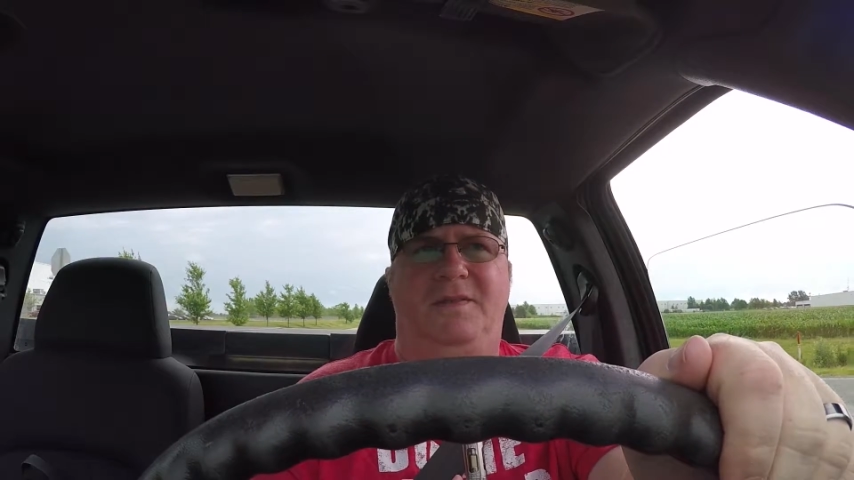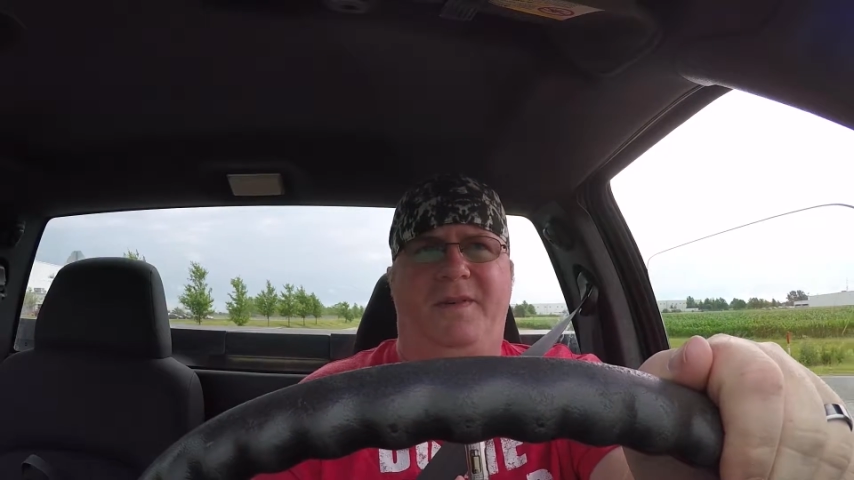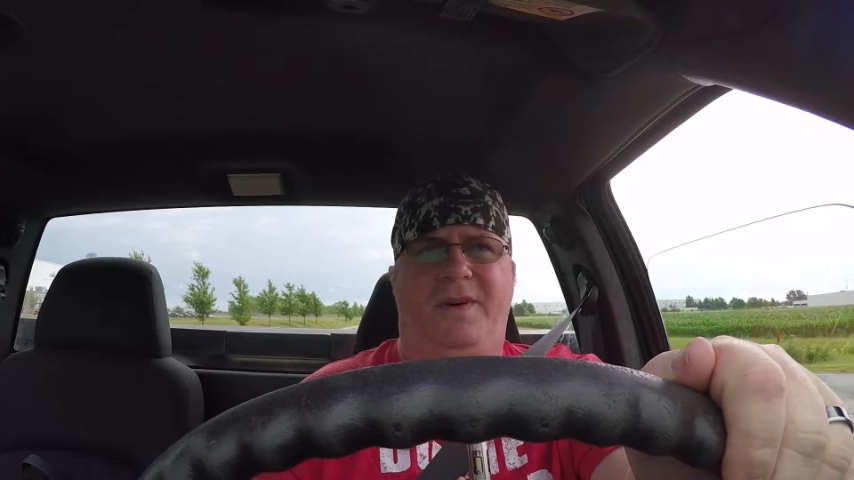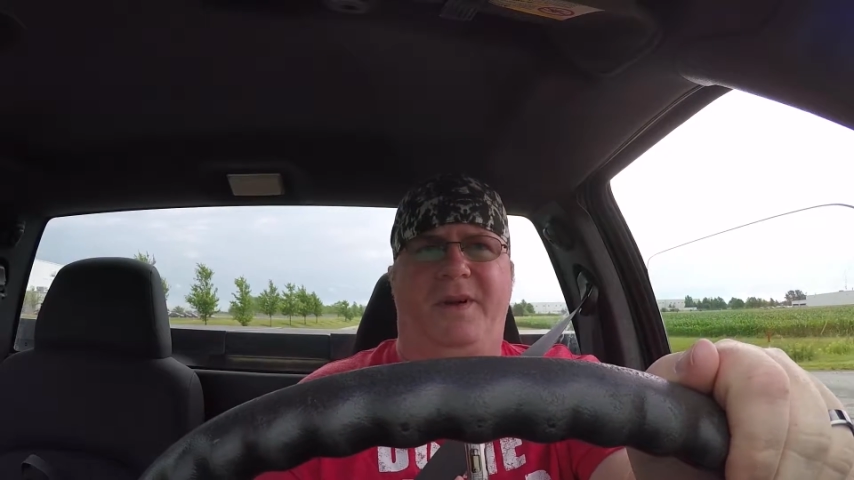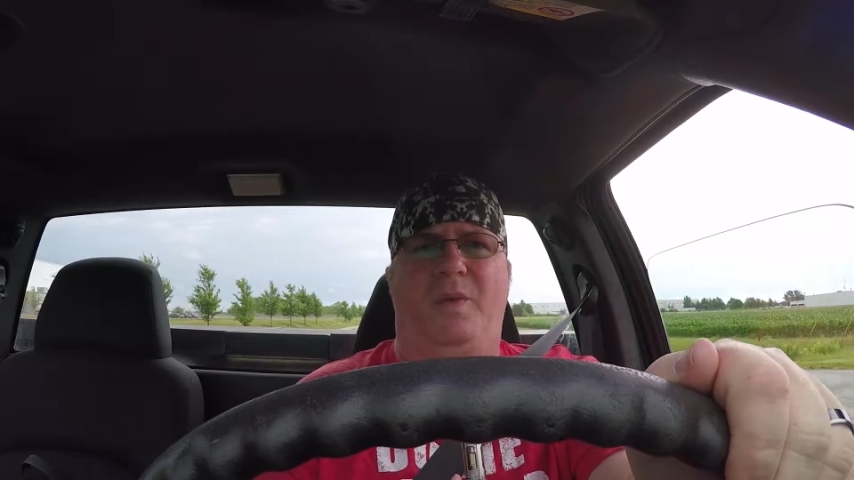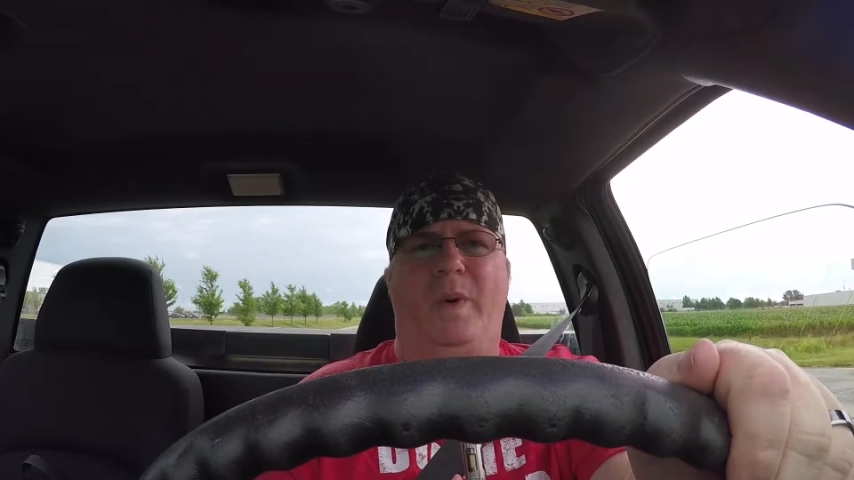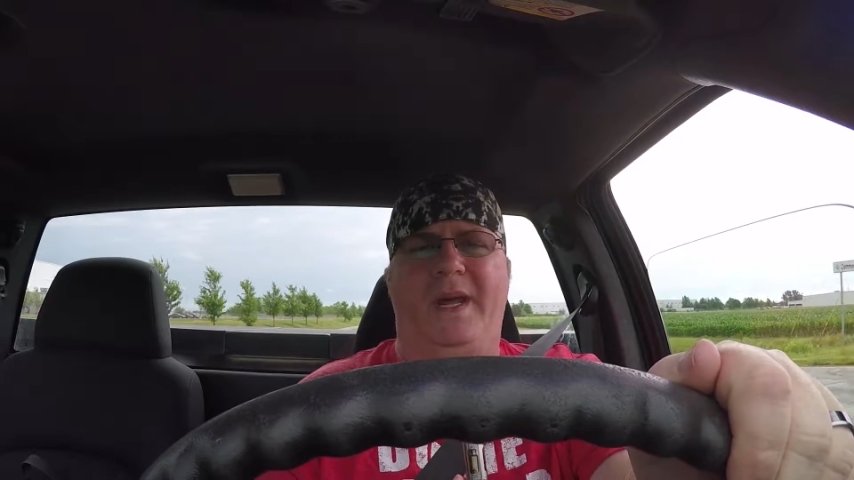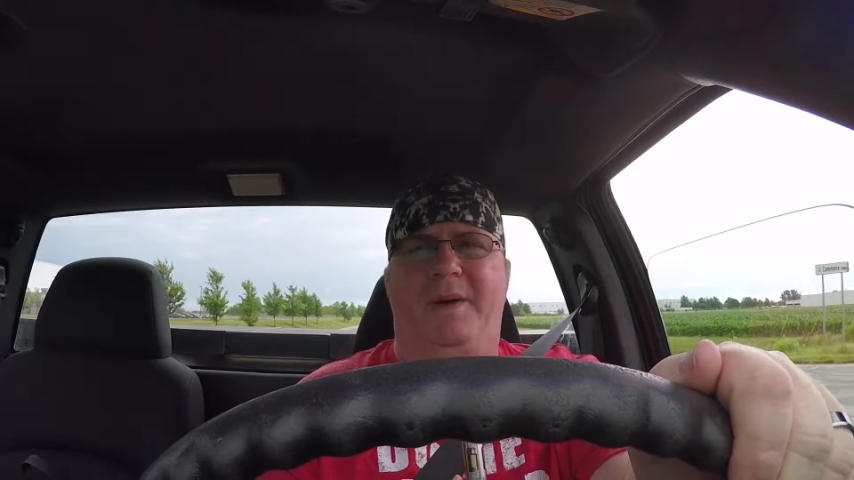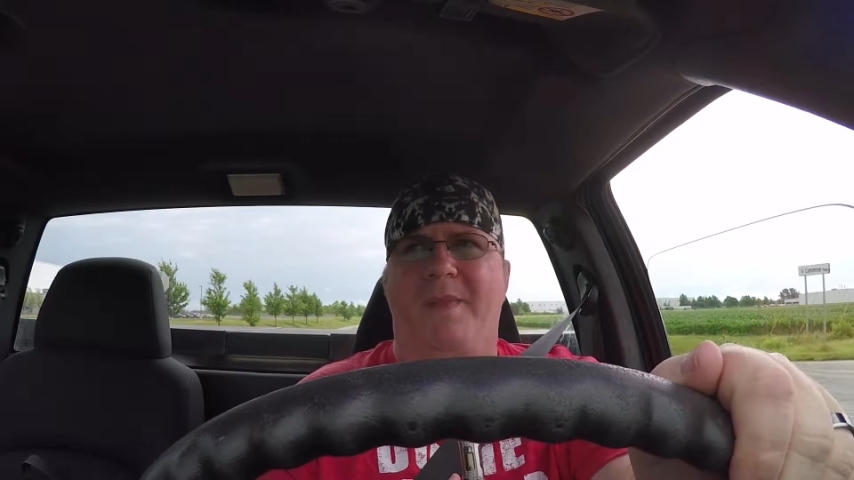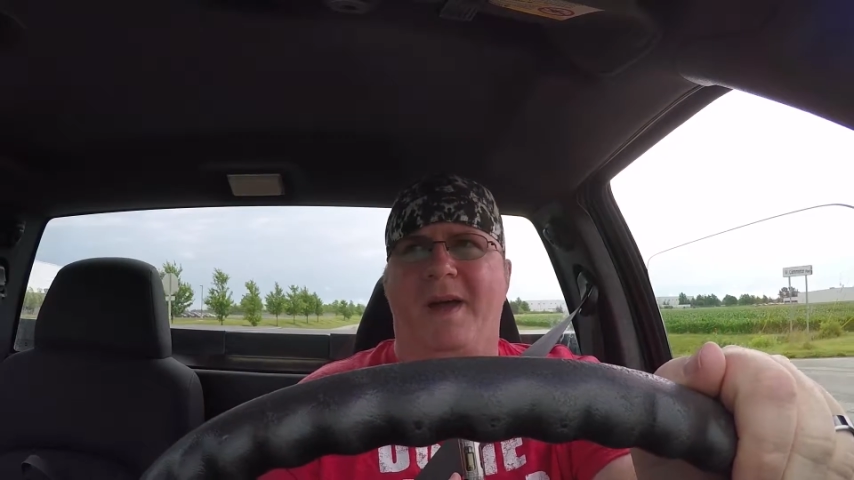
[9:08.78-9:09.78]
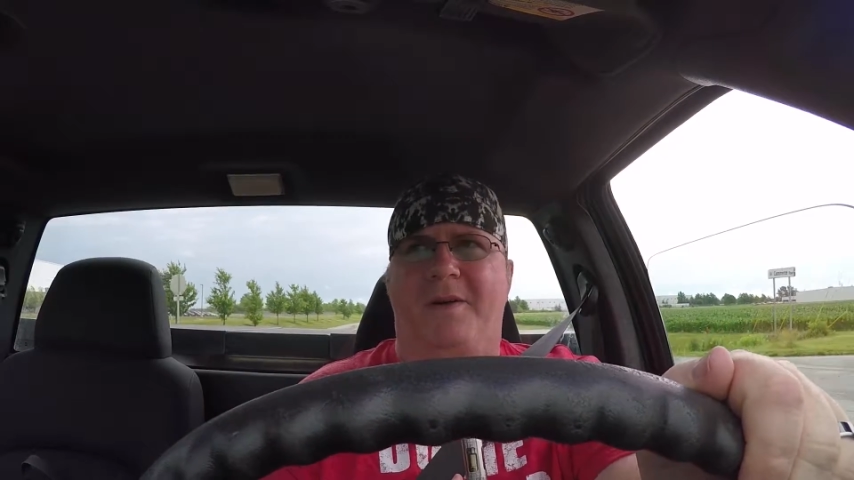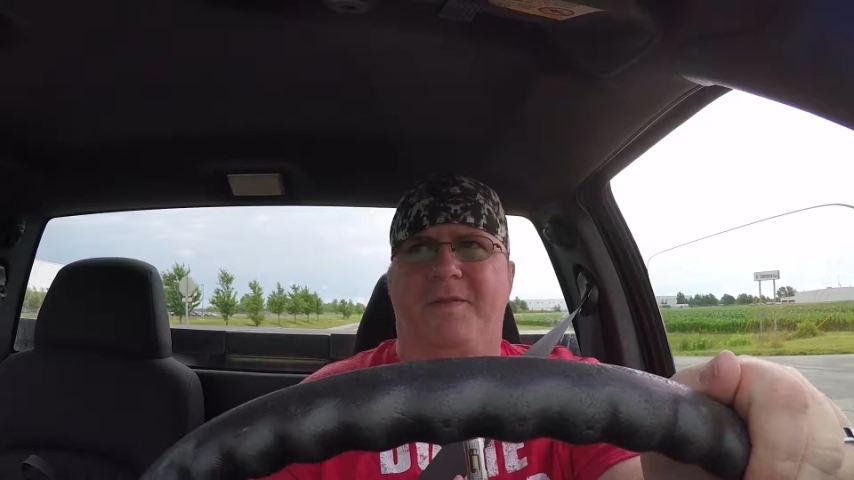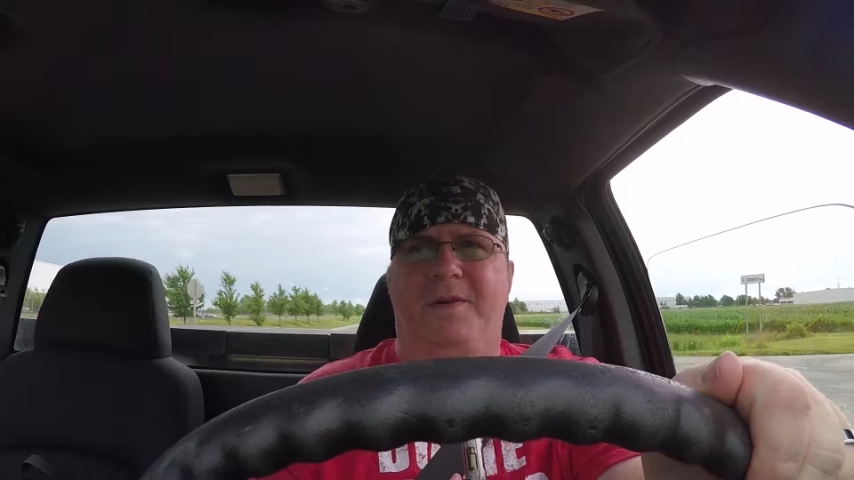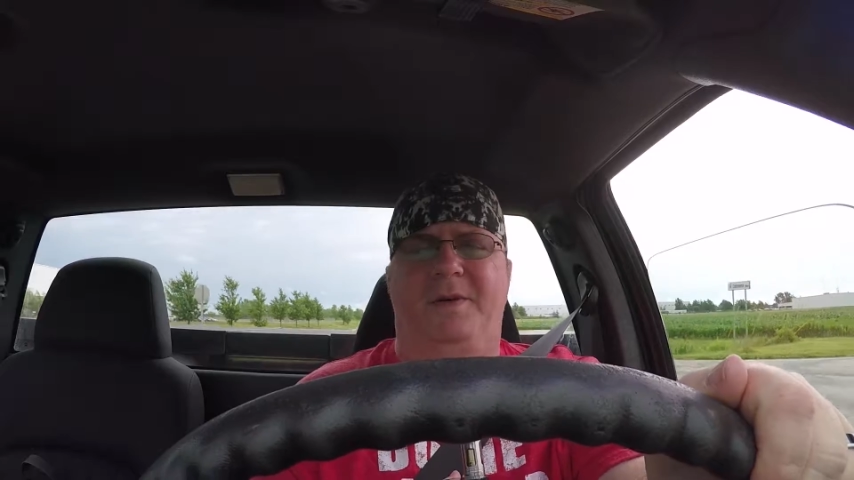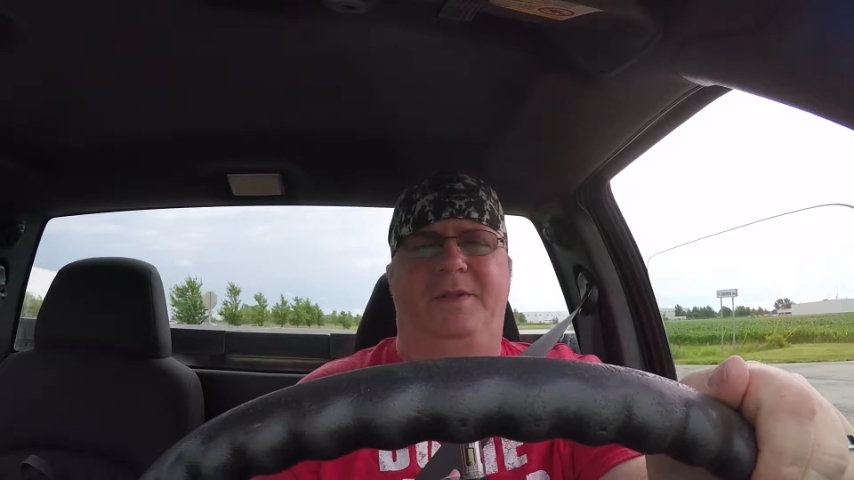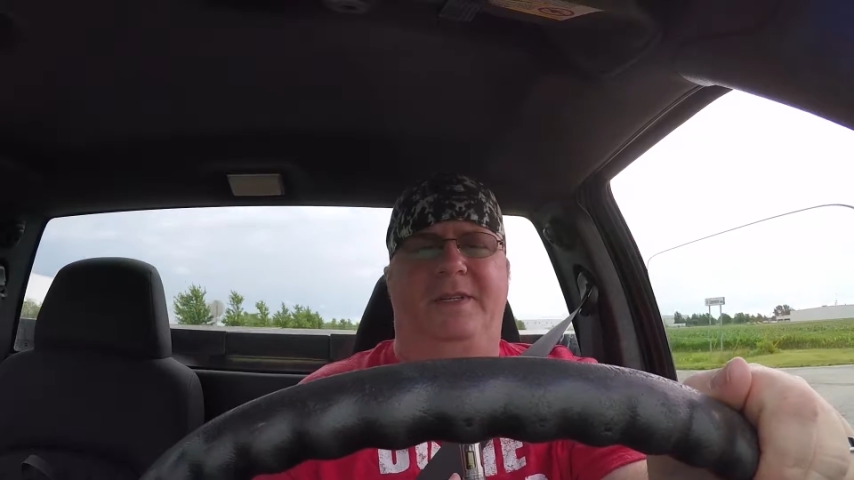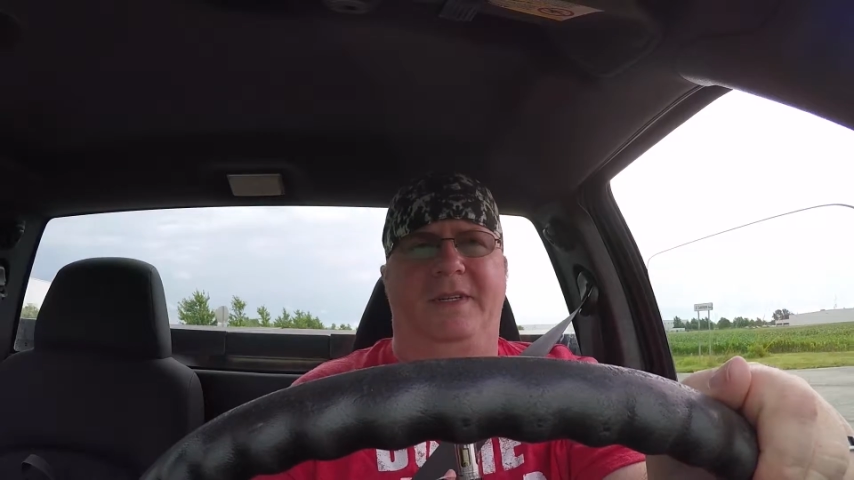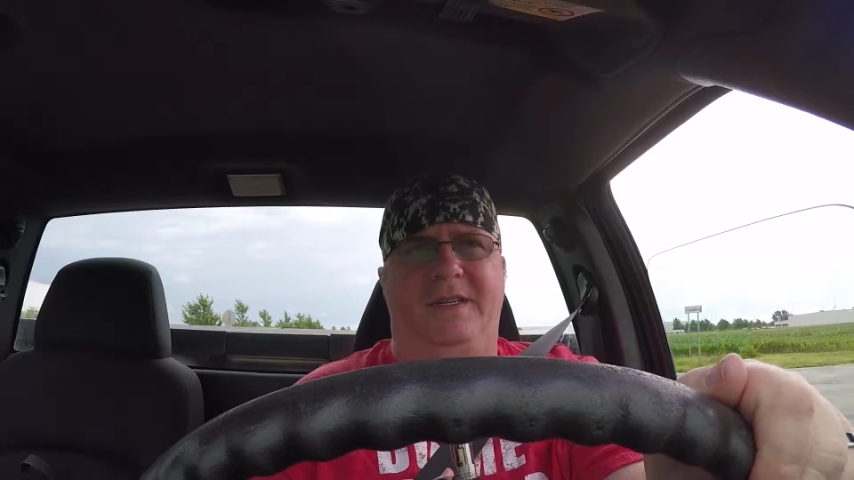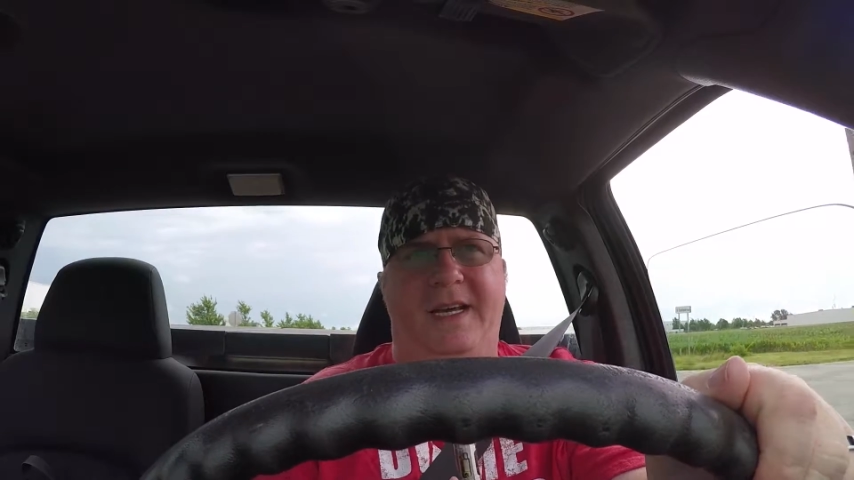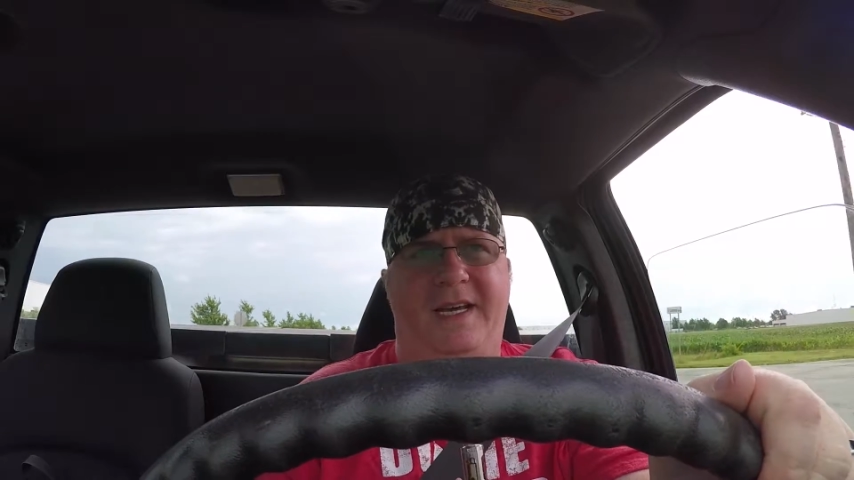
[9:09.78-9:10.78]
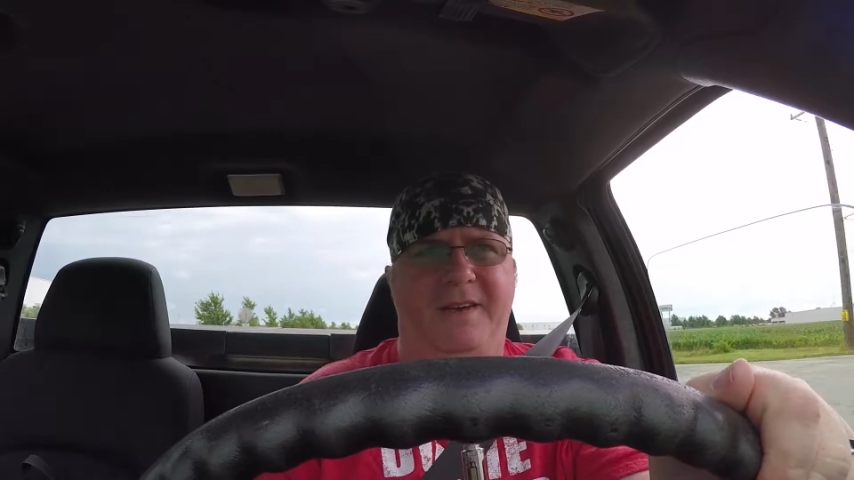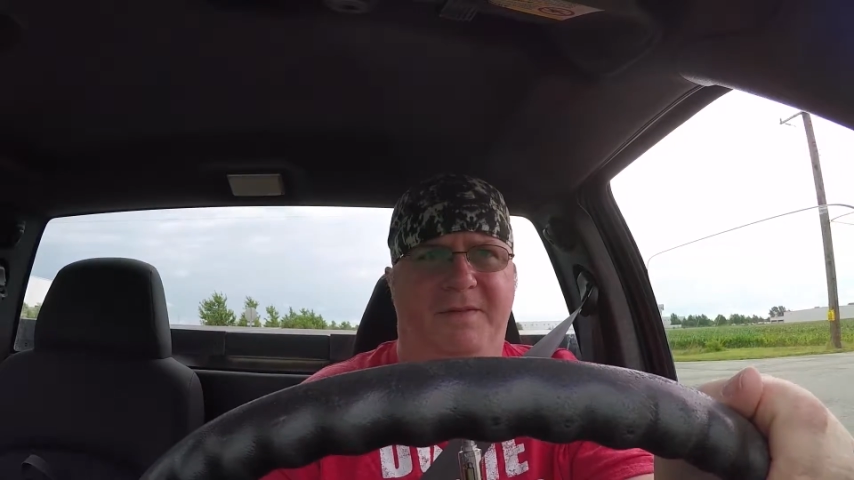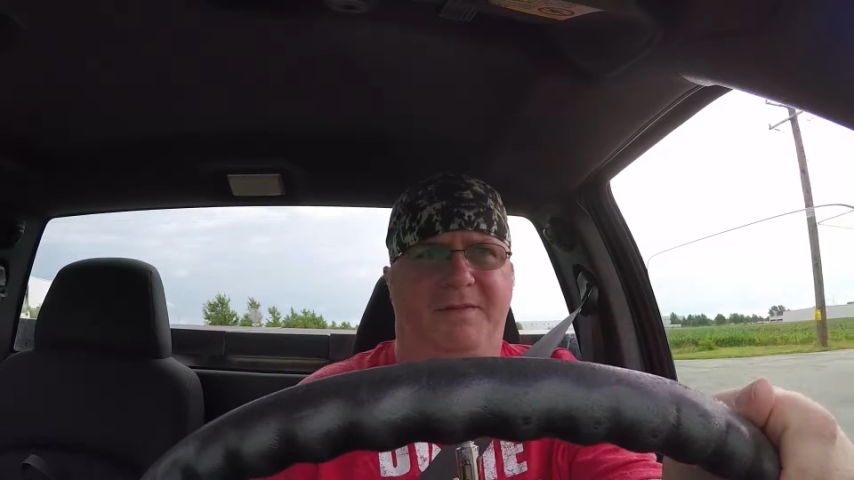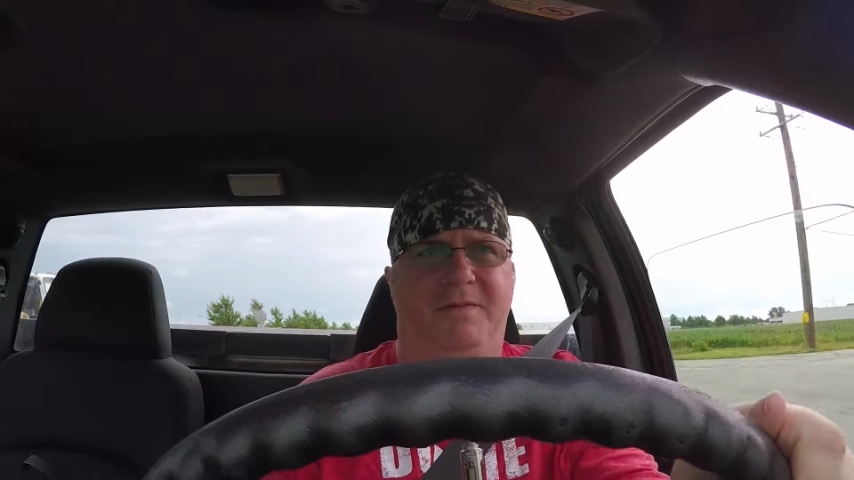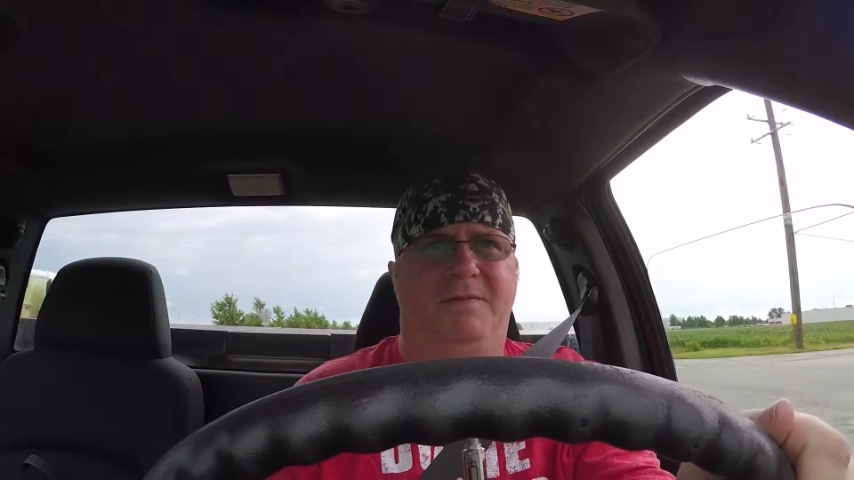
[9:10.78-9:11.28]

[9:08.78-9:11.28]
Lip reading: very weak microphones, and they have